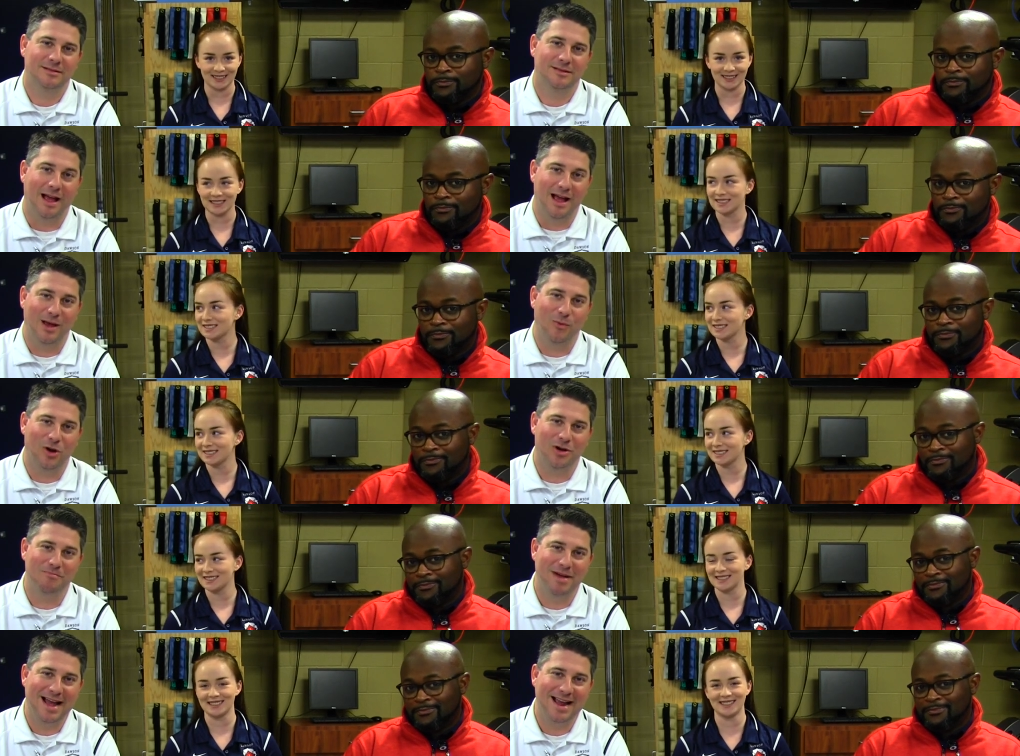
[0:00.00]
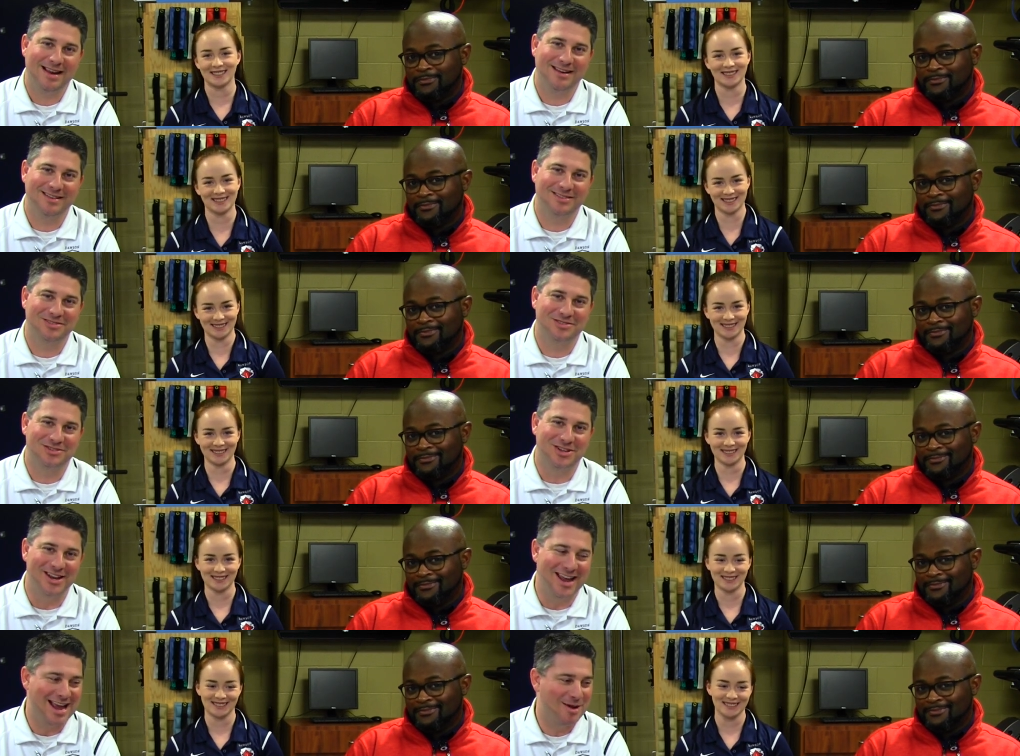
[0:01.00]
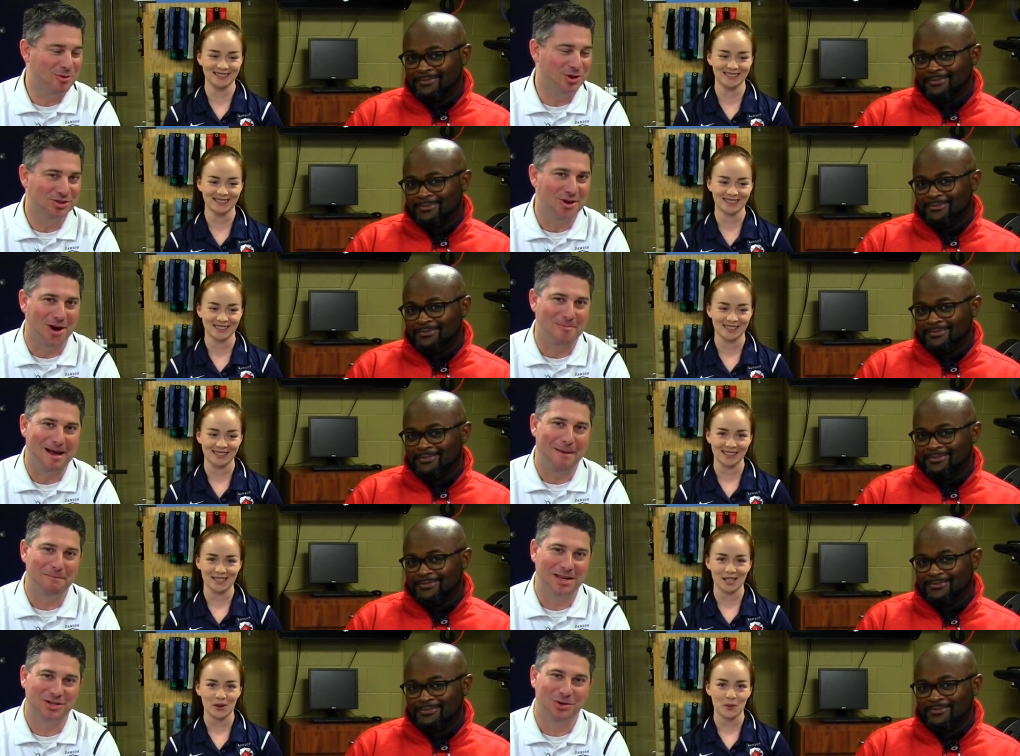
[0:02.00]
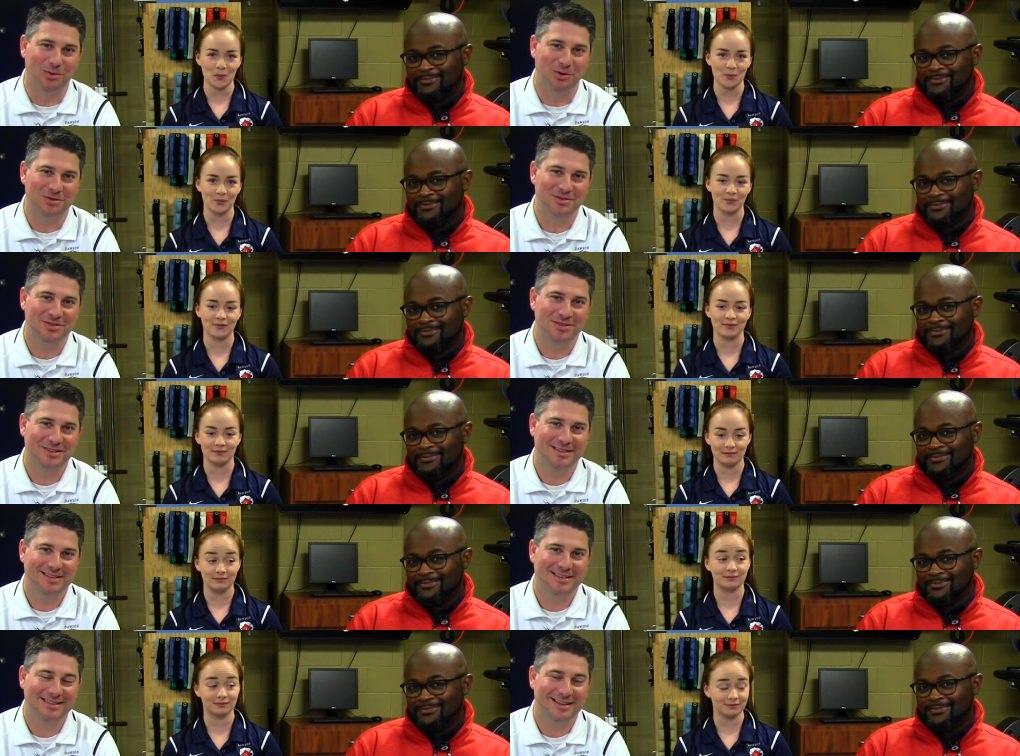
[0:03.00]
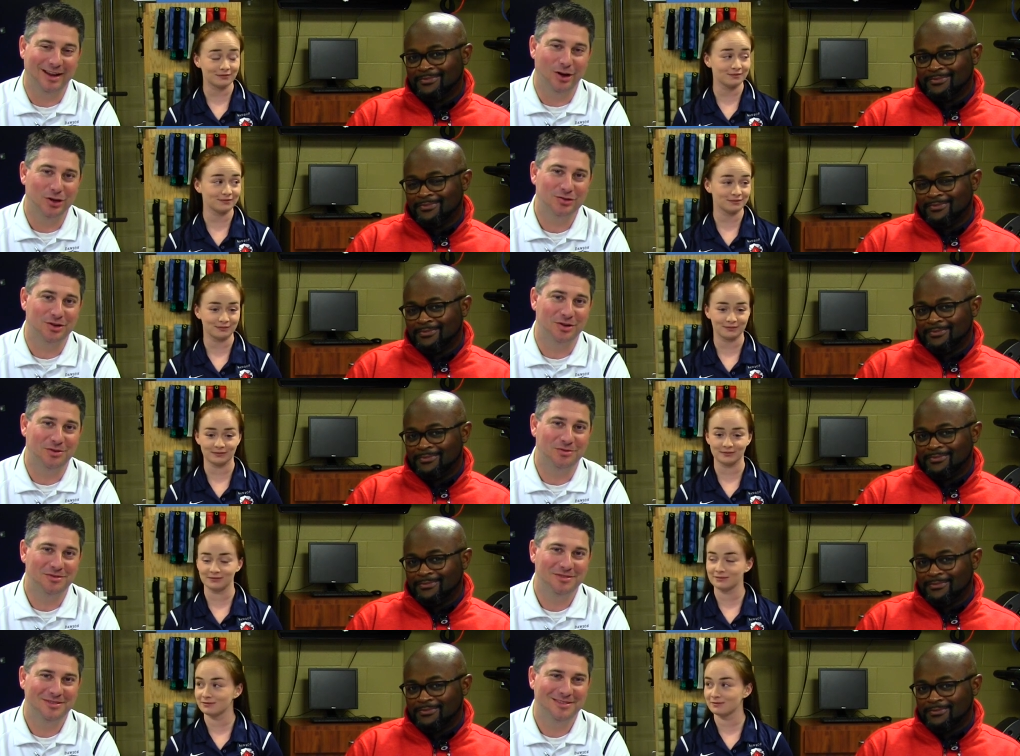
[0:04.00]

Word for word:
Speaker 1: Hi, welcome back. Today we're going to talk about mentors and also